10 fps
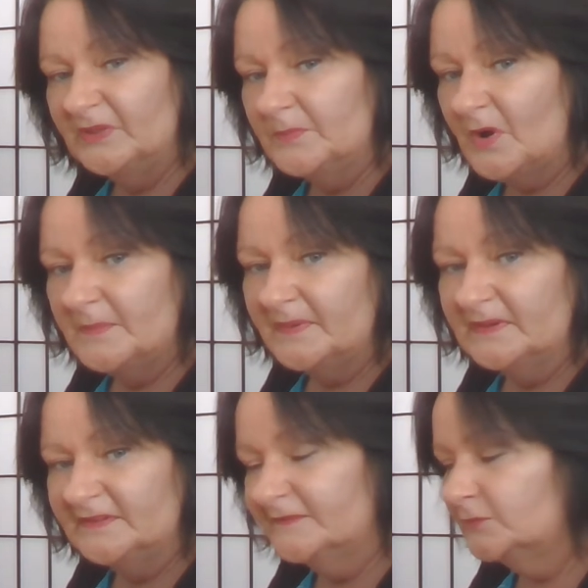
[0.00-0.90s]
there might be
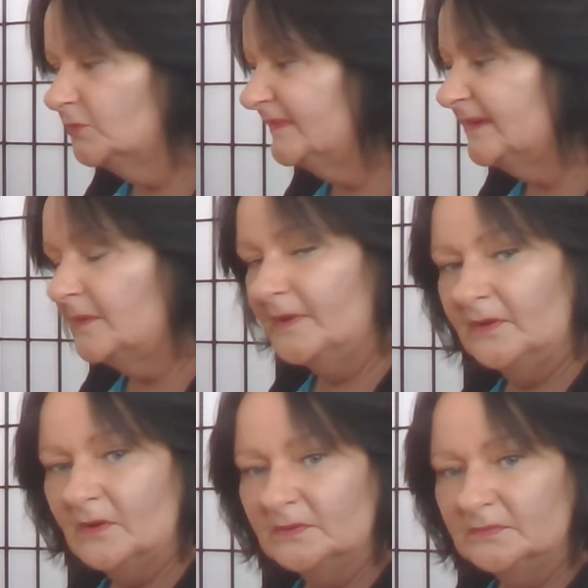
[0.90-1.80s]
a divorce going
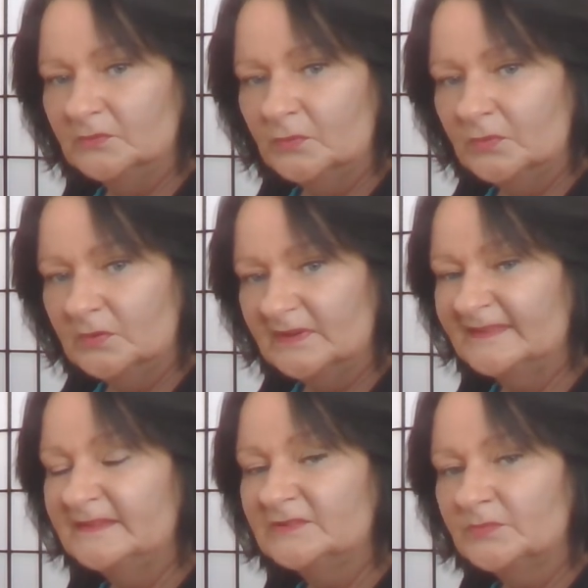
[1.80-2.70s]
on or a
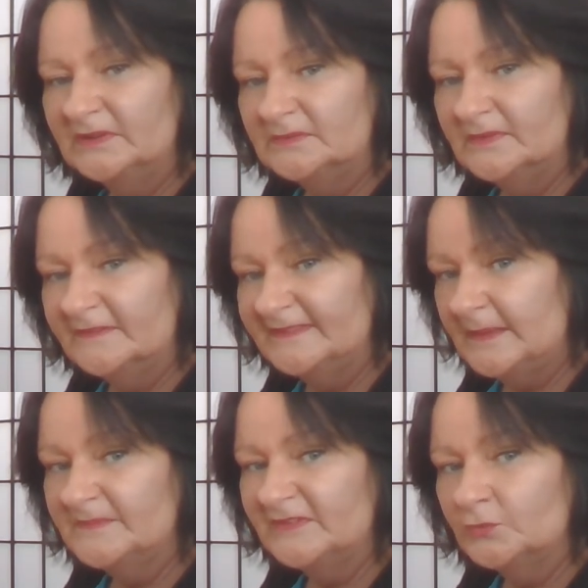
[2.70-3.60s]
settlement of
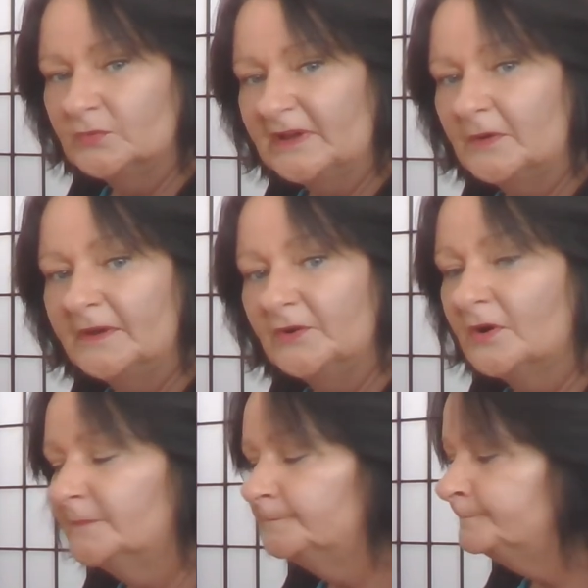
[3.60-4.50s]
some sort going
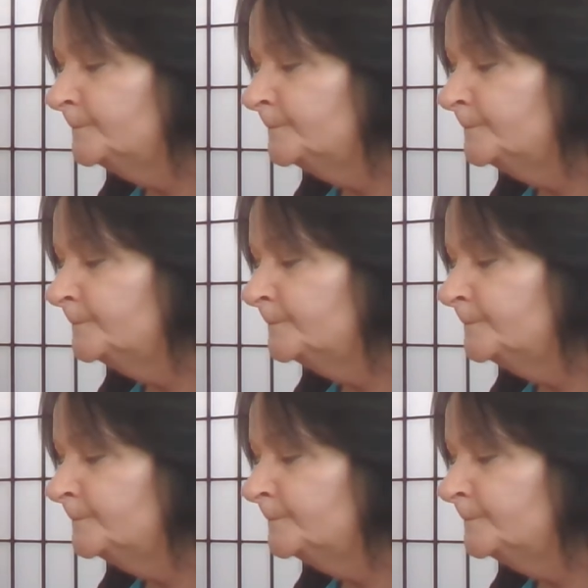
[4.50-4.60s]
on.